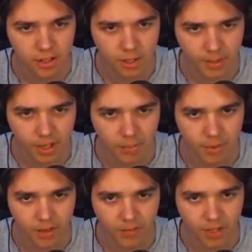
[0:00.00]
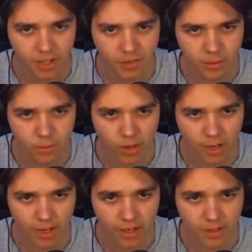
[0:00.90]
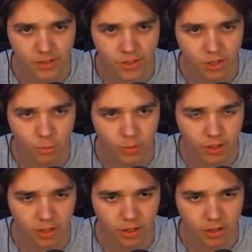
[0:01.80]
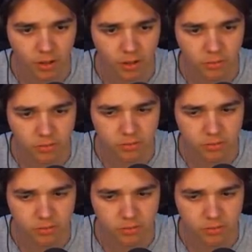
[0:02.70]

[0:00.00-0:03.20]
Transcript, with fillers: Coming up on the end of the race. Here we go.